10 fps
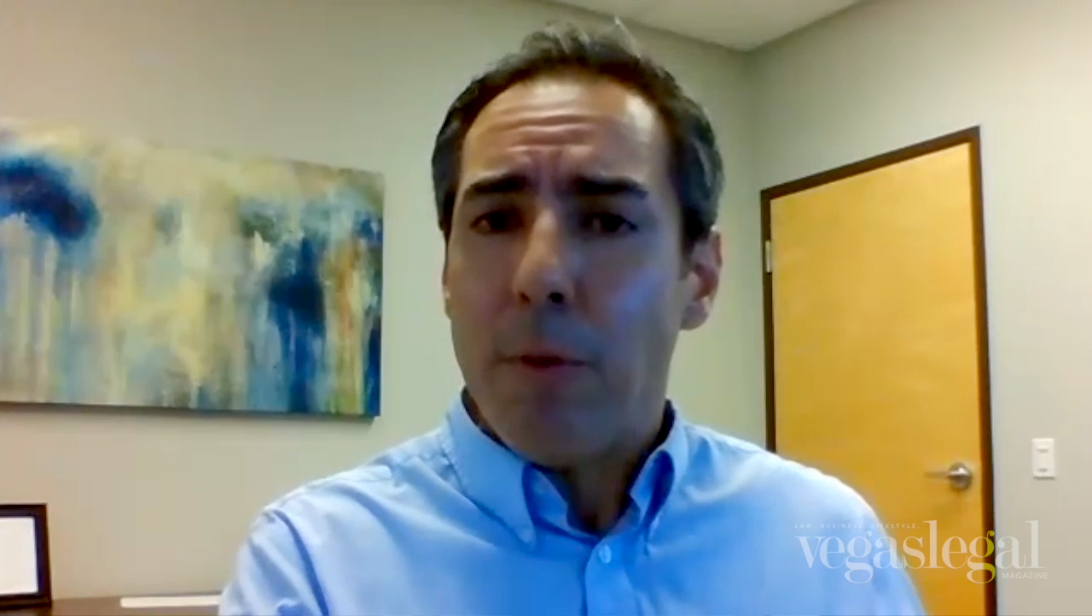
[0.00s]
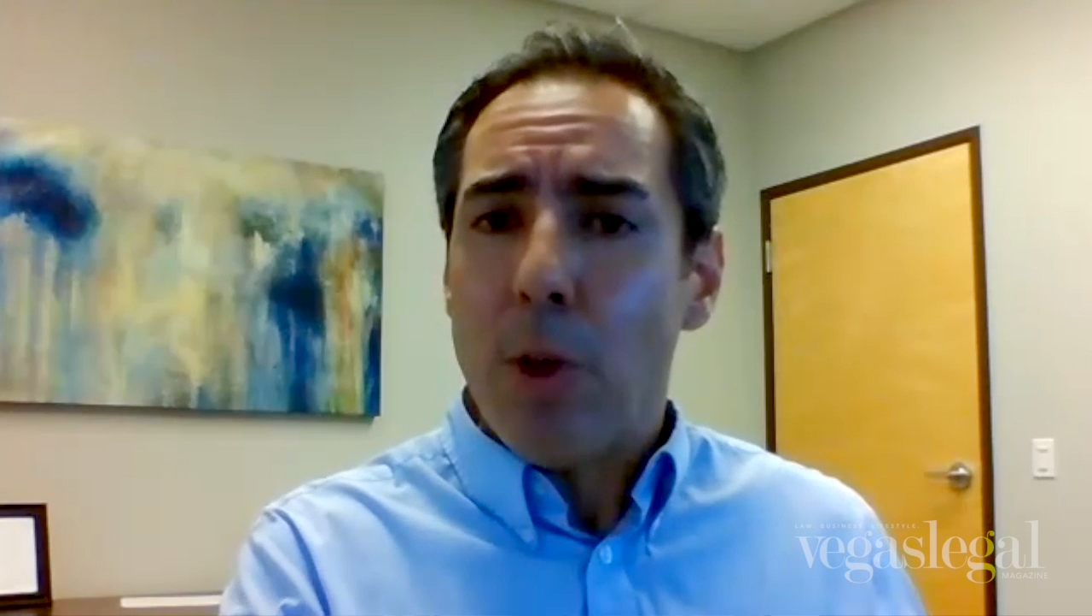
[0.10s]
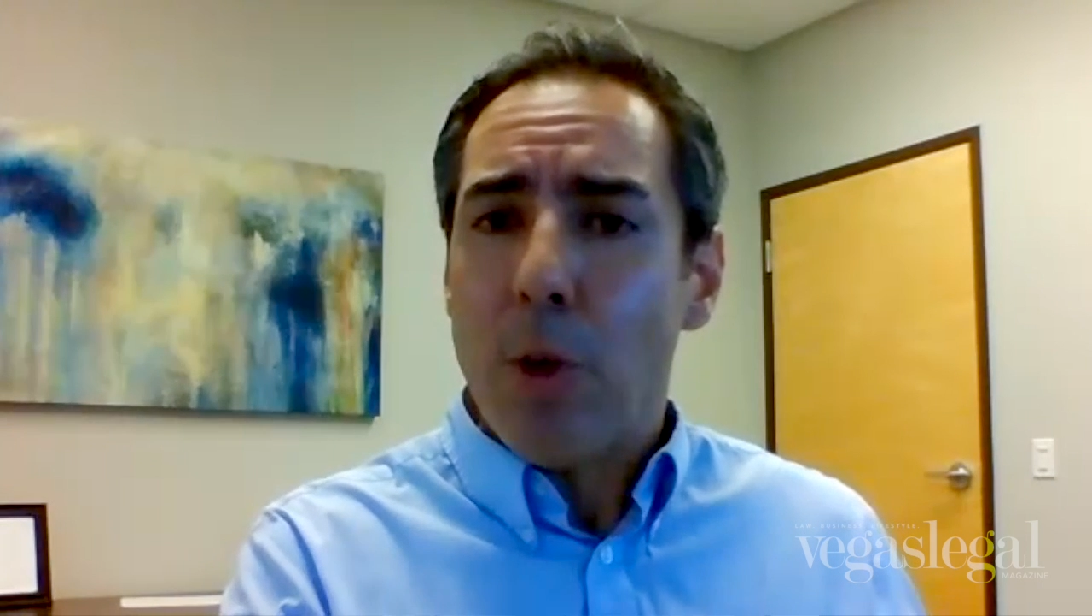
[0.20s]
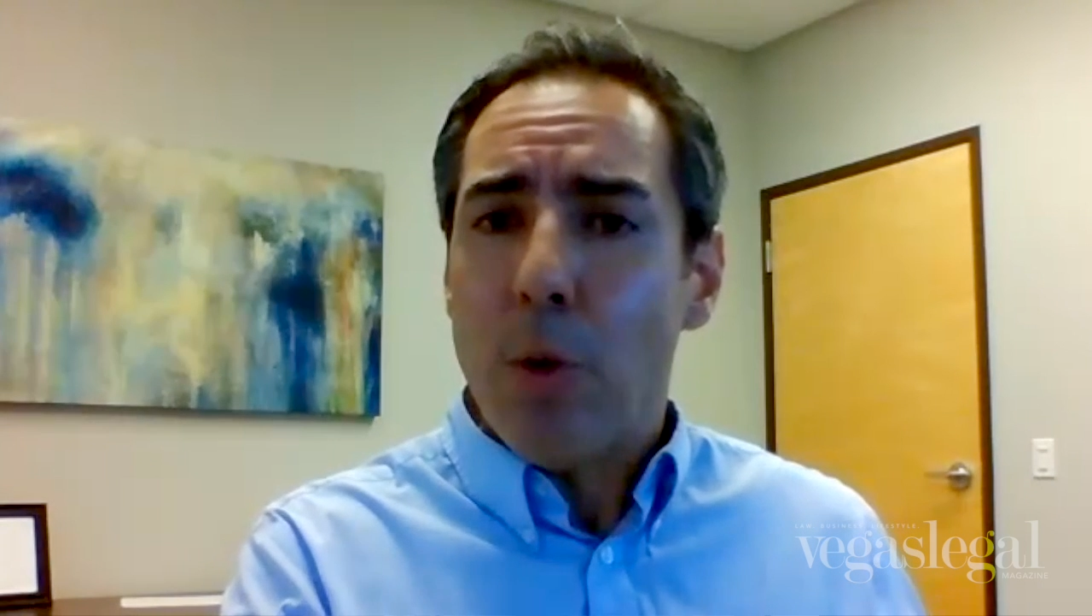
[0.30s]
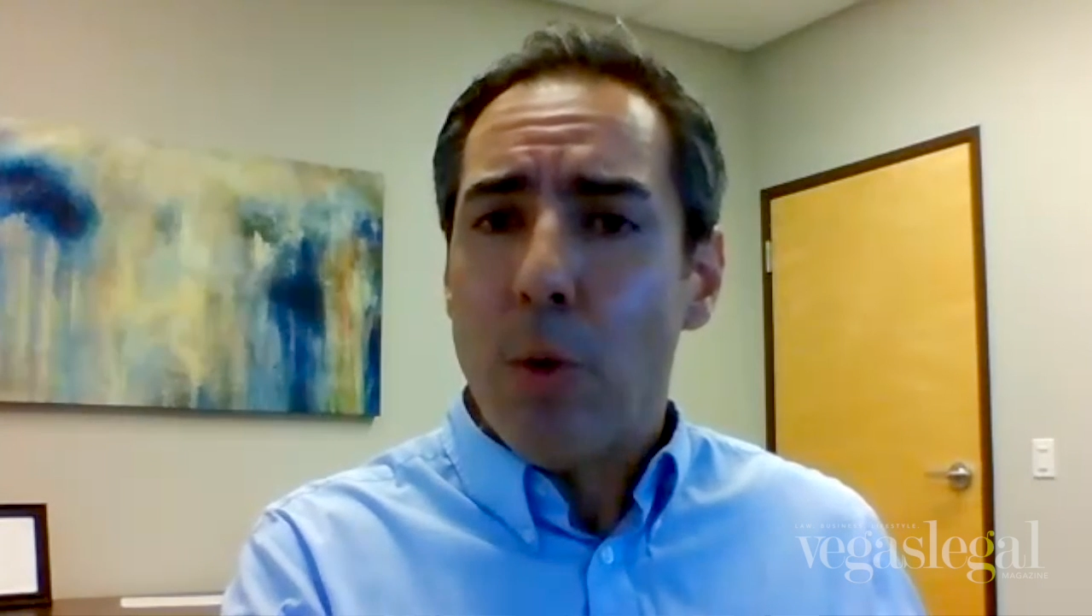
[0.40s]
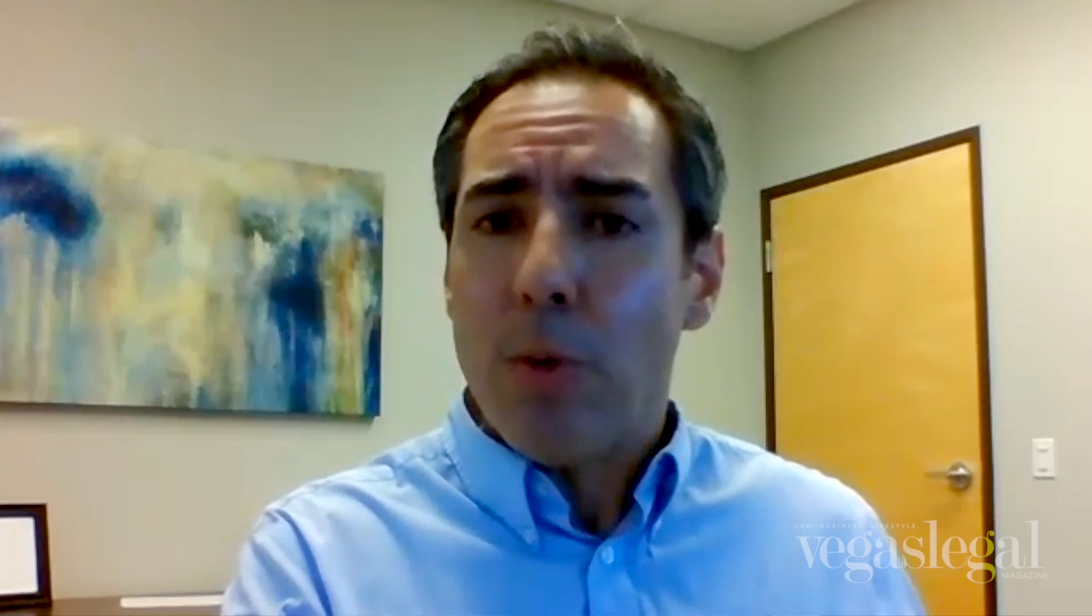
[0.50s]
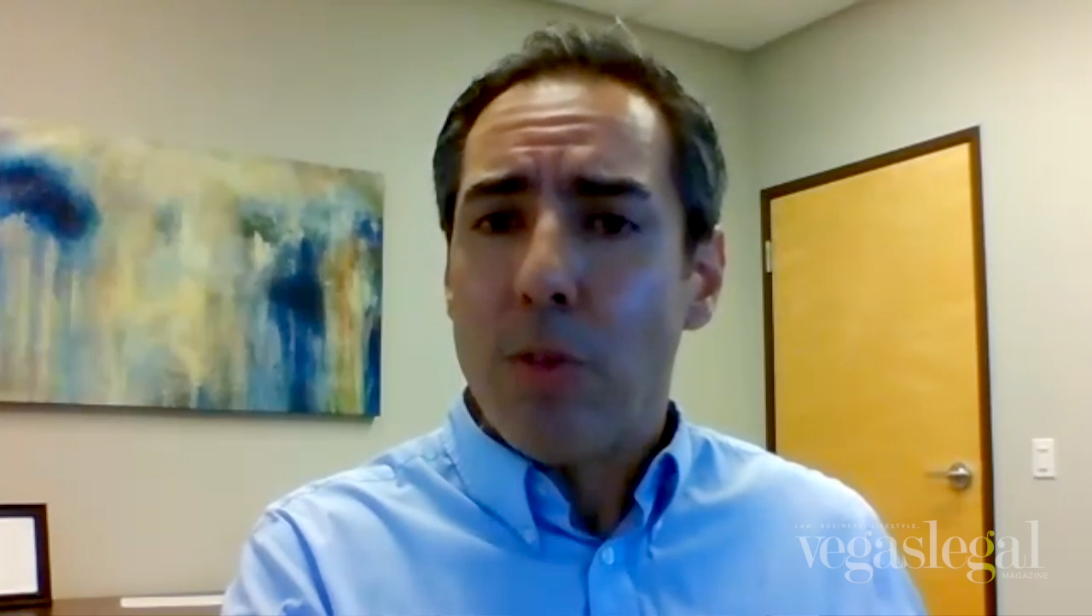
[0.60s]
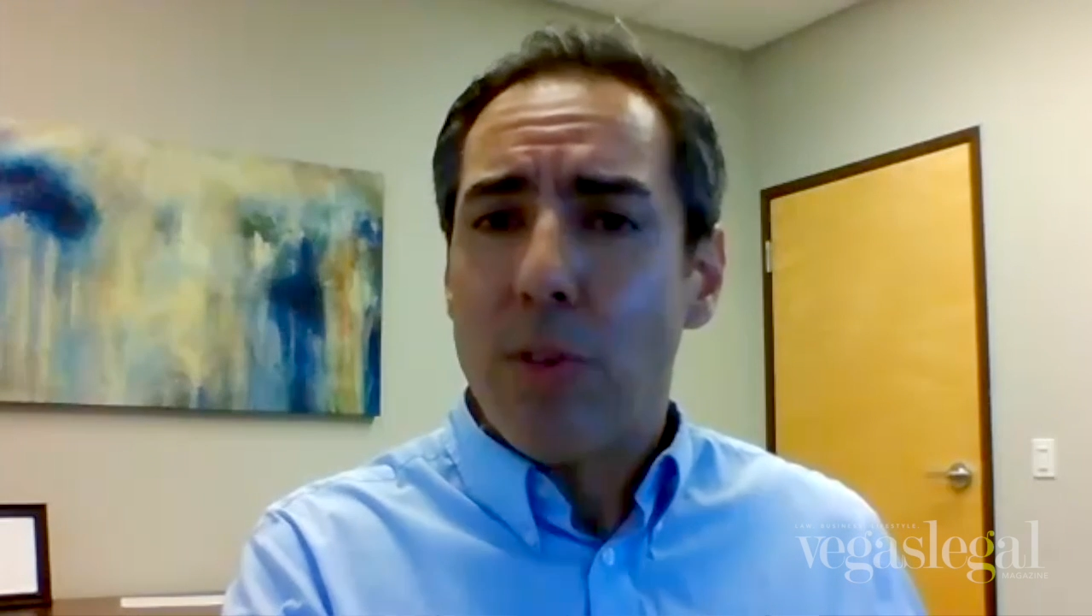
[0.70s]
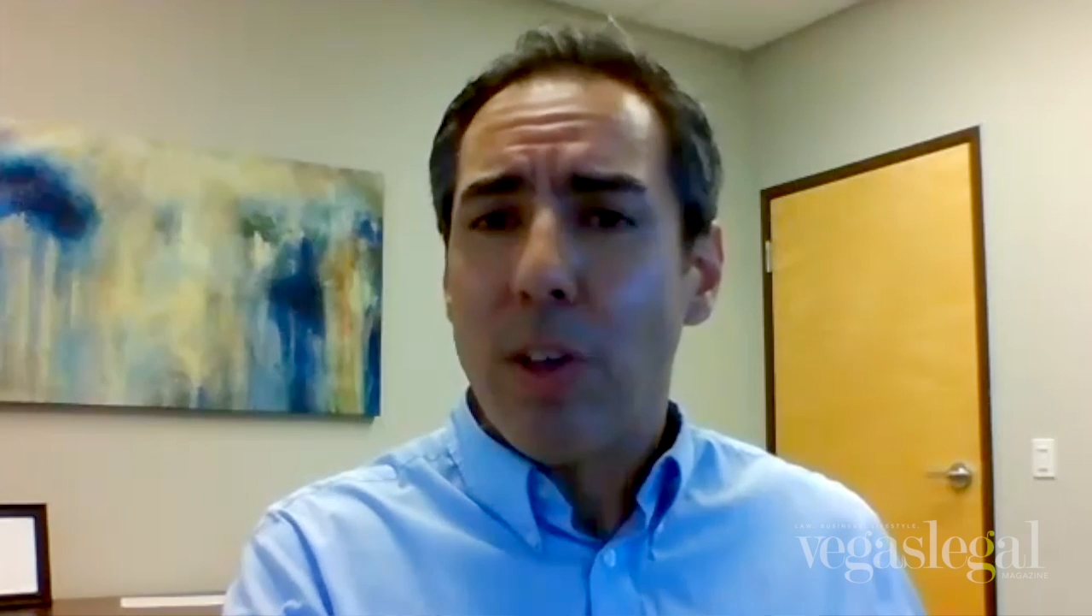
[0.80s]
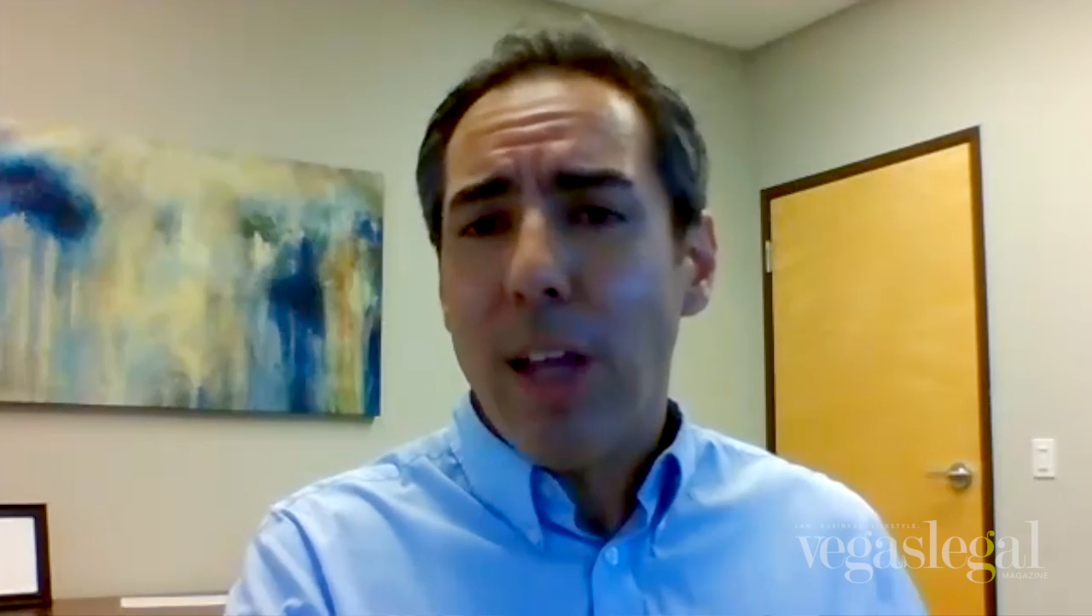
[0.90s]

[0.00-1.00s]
you still